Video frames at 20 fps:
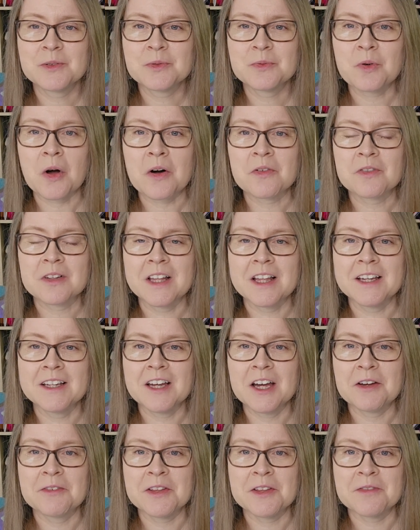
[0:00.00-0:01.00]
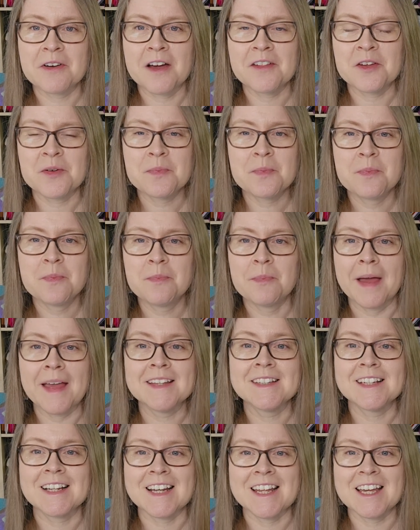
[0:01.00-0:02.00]
waffling over the fact that
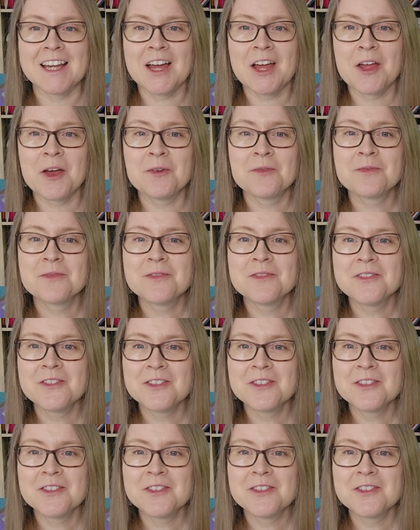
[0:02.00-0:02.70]
basically I have